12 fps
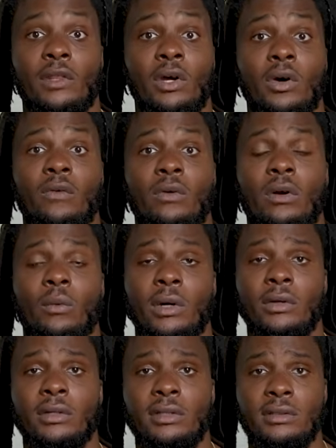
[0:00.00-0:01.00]
overall
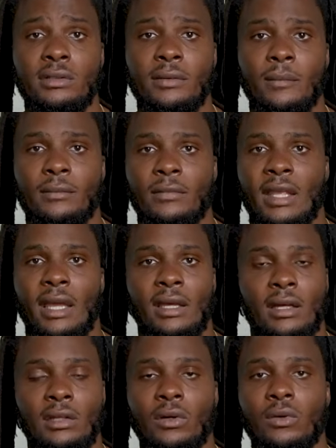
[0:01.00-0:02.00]
wellness at a
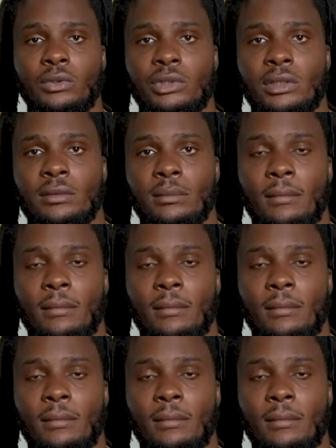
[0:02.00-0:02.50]
local gym.